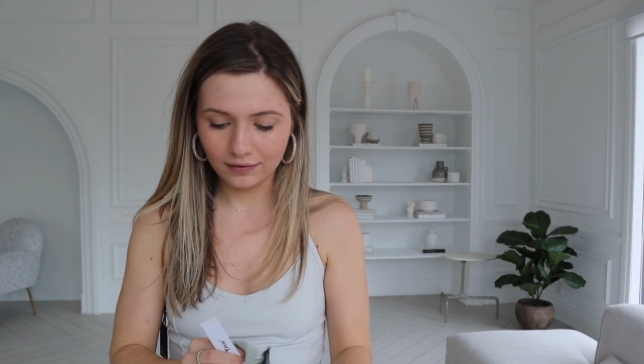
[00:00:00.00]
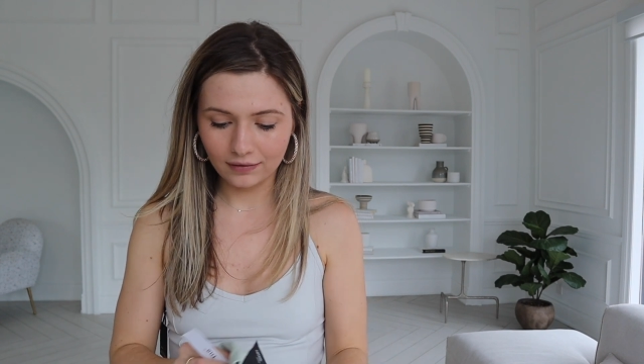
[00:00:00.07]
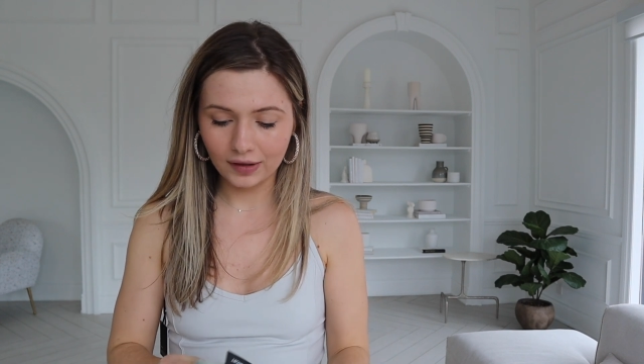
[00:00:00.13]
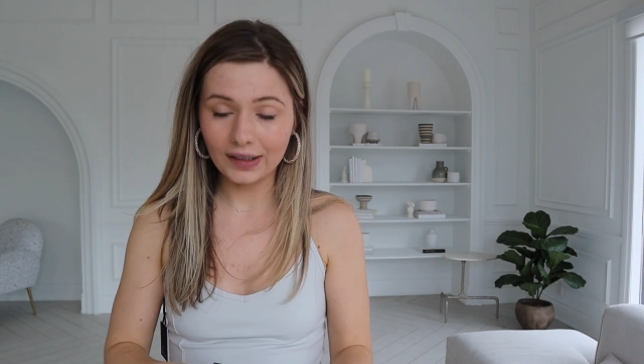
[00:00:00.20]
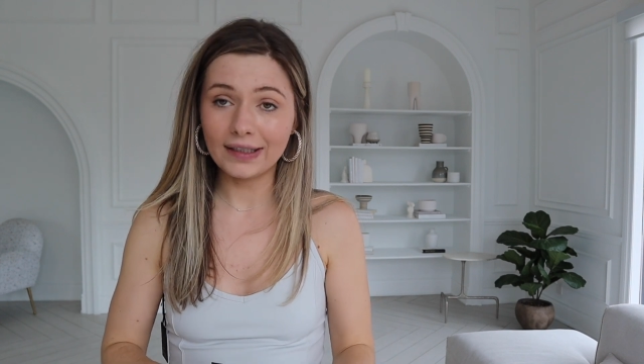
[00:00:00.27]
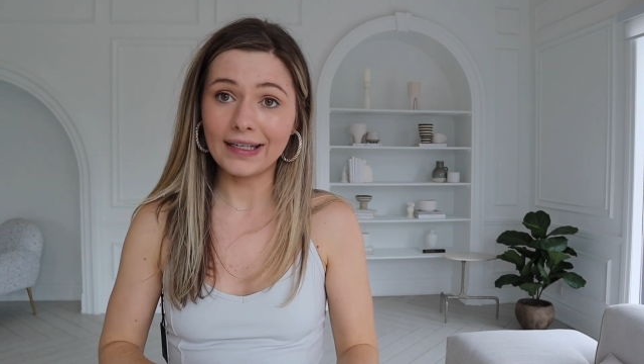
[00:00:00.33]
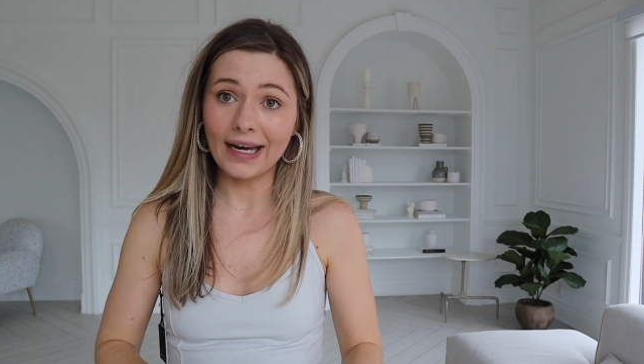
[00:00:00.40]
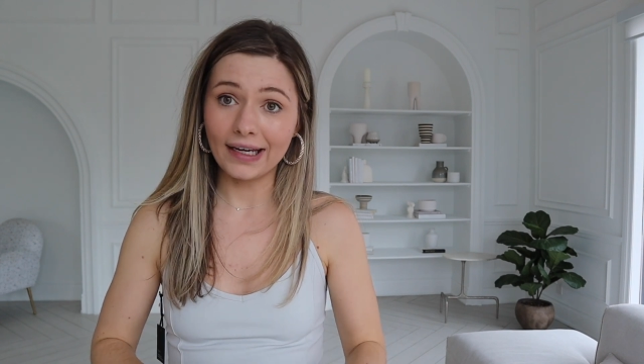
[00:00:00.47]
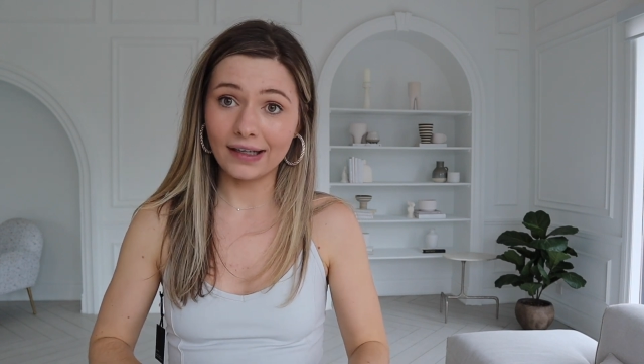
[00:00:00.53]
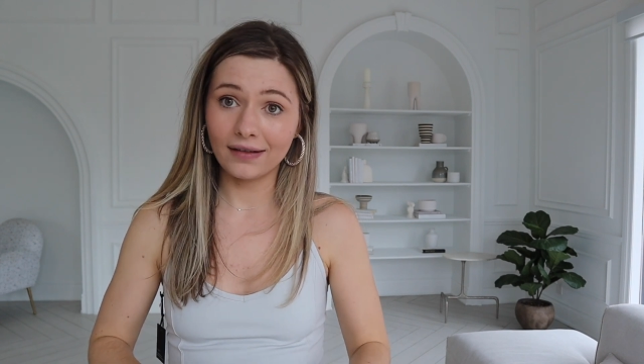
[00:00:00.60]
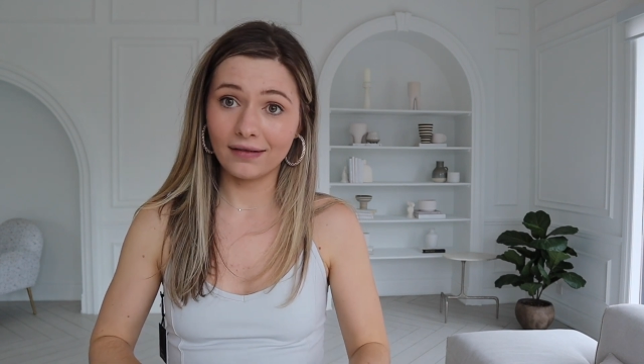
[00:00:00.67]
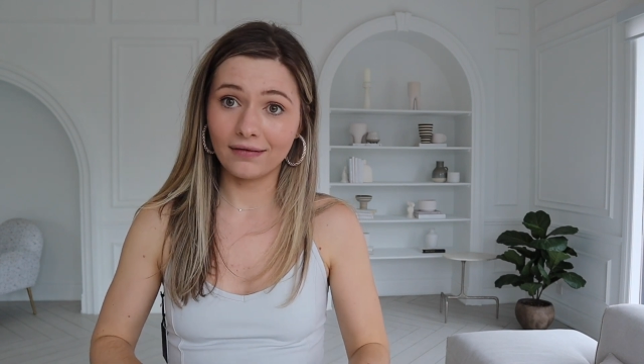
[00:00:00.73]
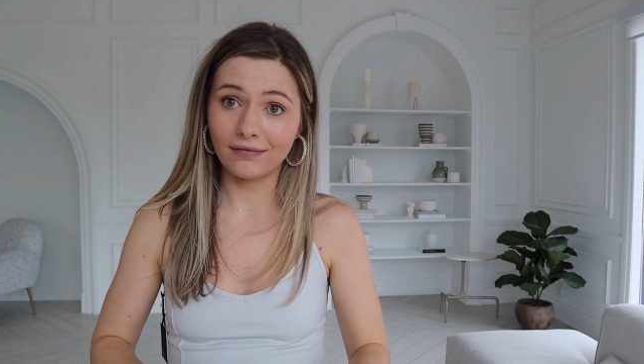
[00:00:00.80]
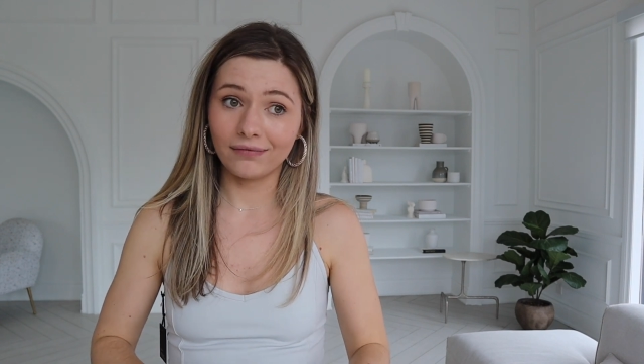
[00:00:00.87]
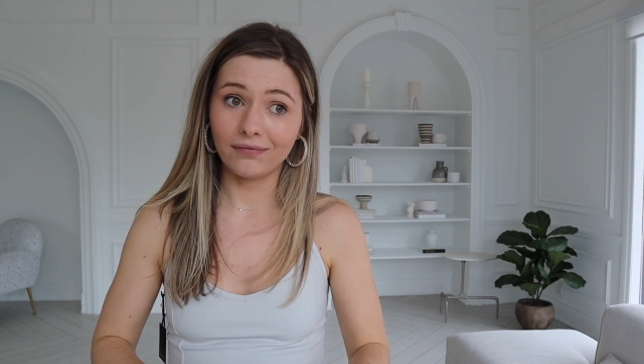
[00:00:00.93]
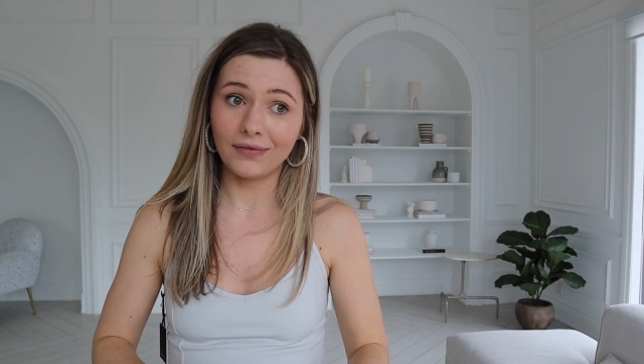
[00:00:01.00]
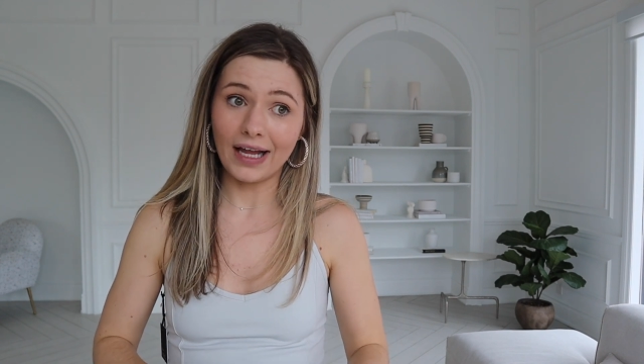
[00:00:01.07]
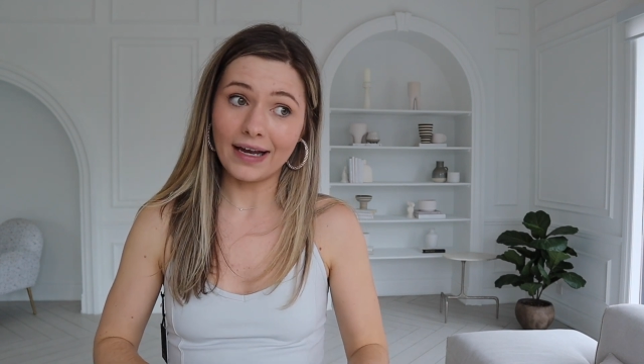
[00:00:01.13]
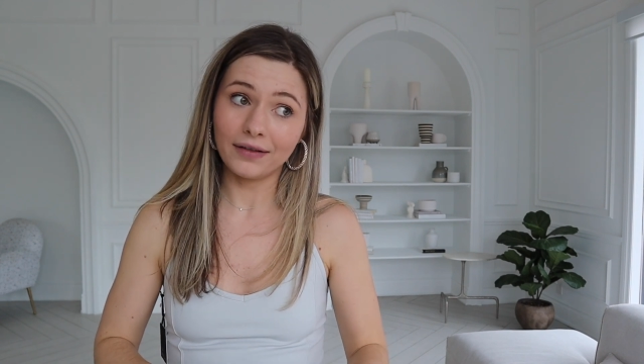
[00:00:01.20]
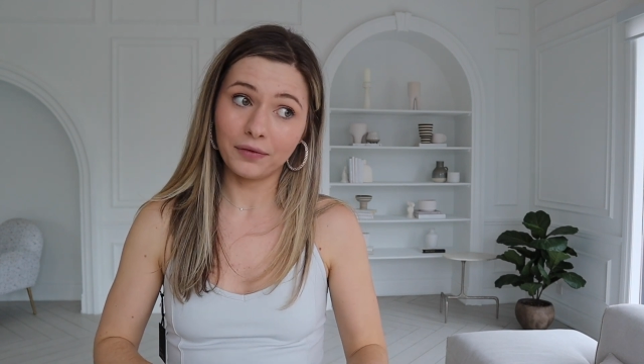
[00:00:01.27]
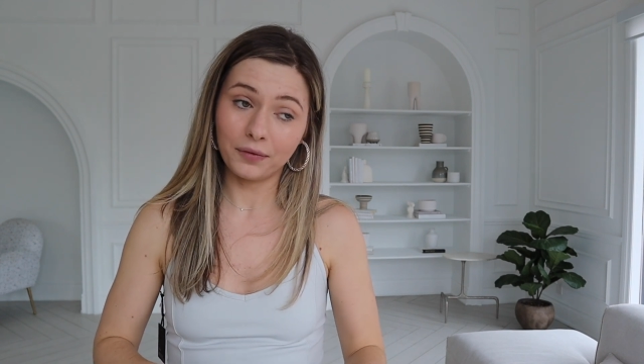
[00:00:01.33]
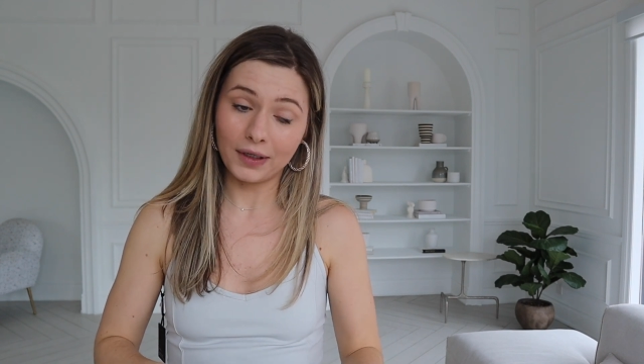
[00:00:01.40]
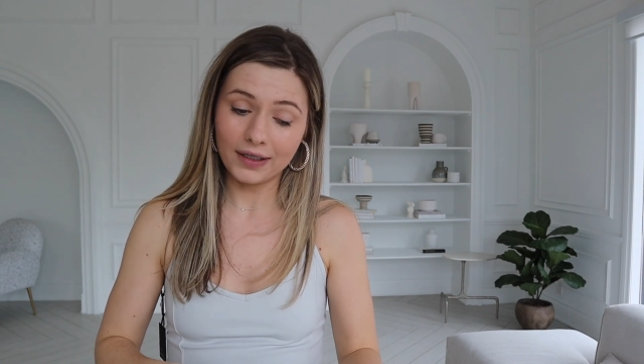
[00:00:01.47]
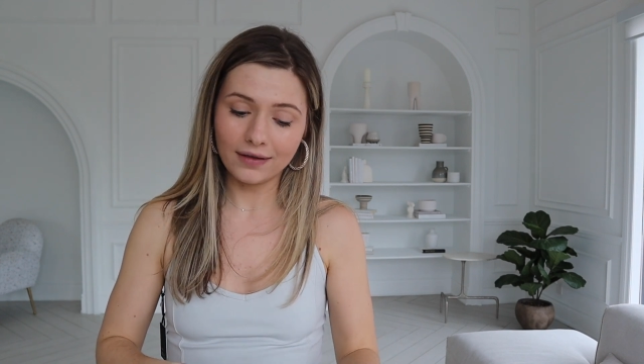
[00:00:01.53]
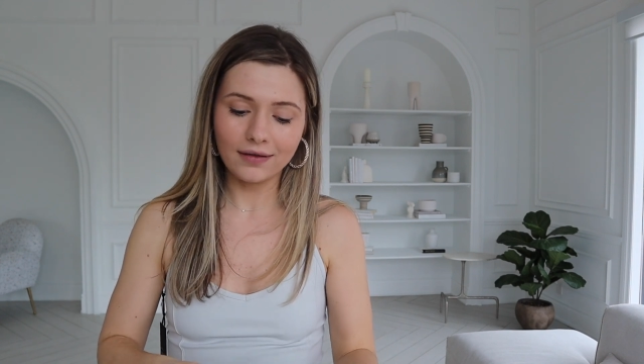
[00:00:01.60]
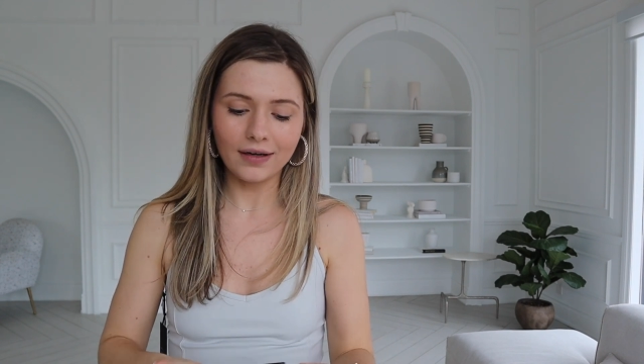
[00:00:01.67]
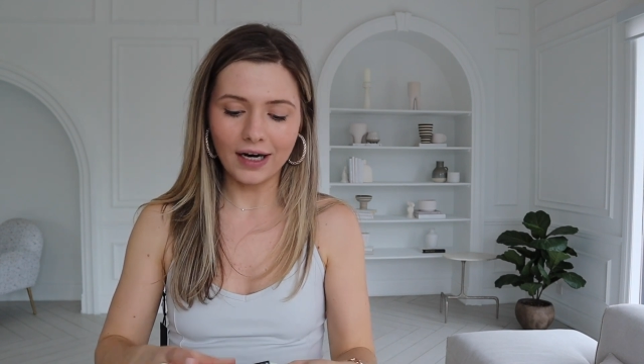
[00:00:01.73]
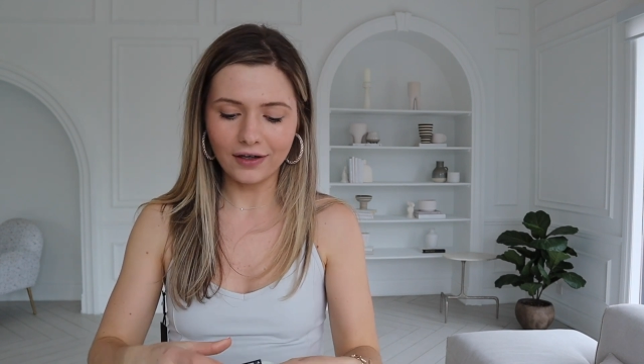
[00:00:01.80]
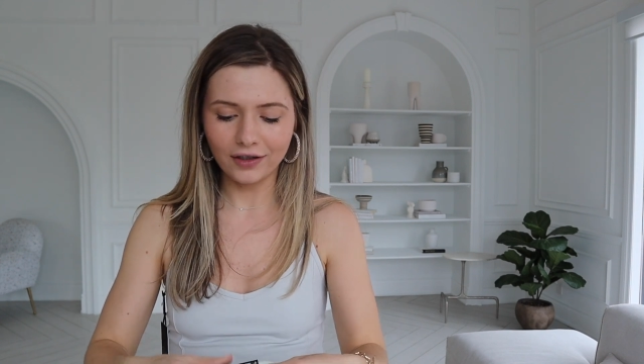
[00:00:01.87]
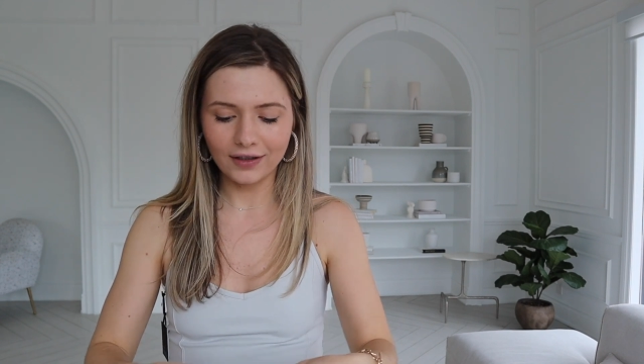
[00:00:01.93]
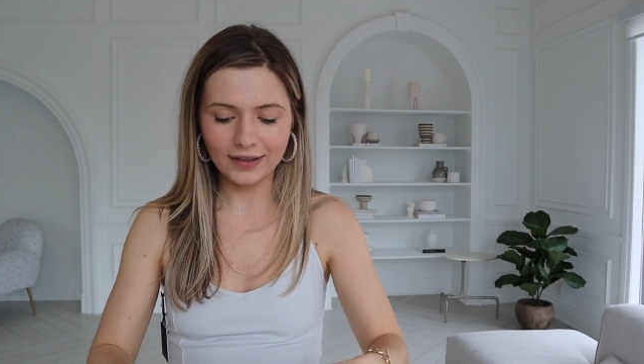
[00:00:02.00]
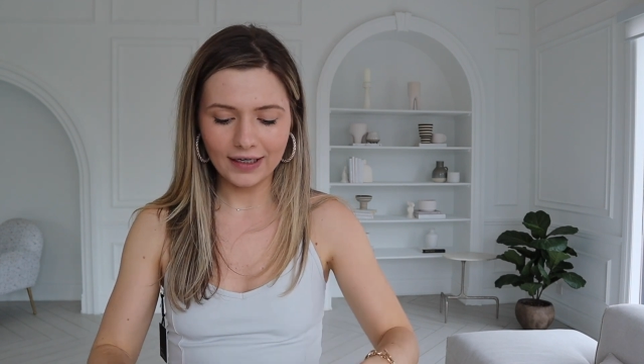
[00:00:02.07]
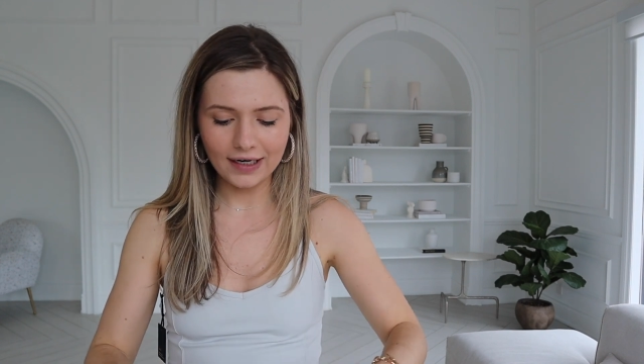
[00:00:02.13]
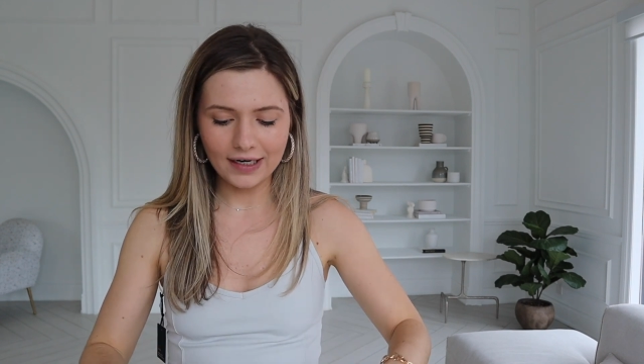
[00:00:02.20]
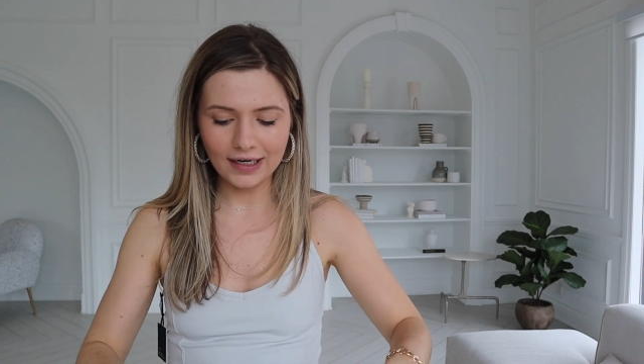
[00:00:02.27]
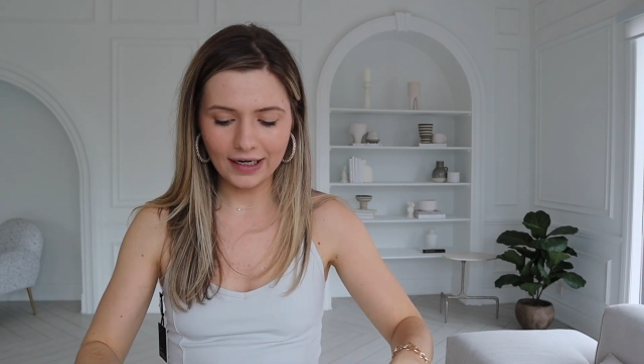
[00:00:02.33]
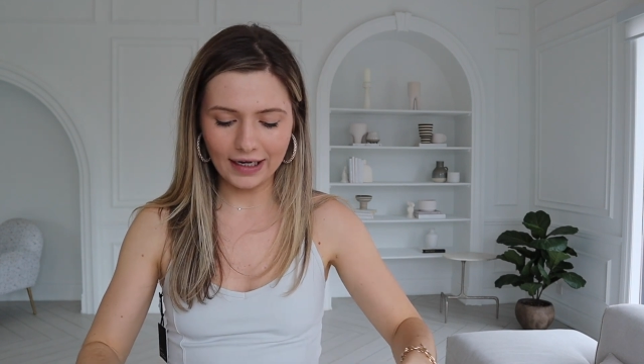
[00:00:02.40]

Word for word: or the second last one, I should say,